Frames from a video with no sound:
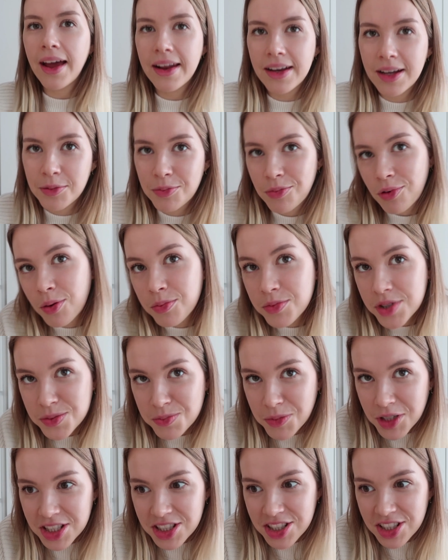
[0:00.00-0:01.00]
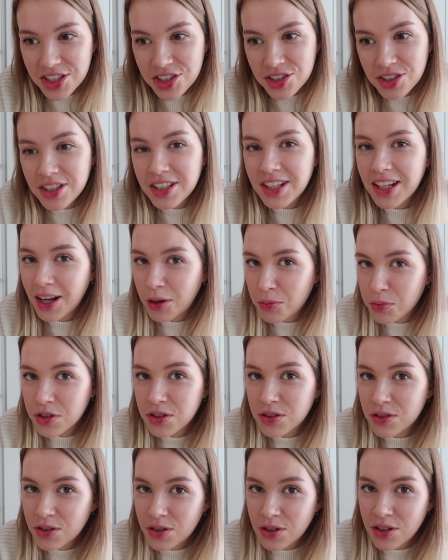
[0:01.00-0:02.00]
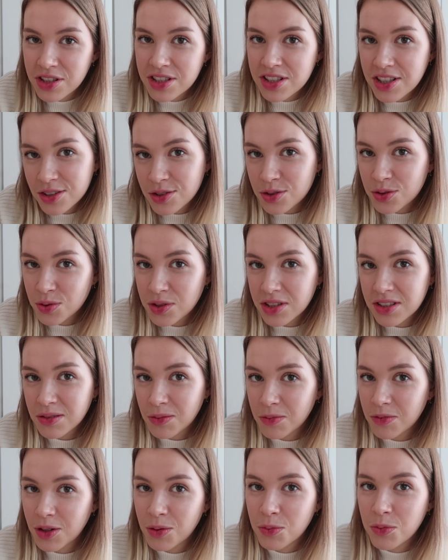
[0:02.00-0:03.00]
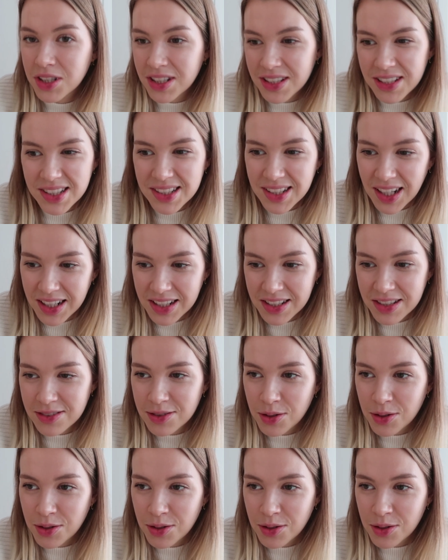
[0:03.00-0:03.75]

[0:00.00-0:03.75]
And I promised my teacher that I would continue doing something with design,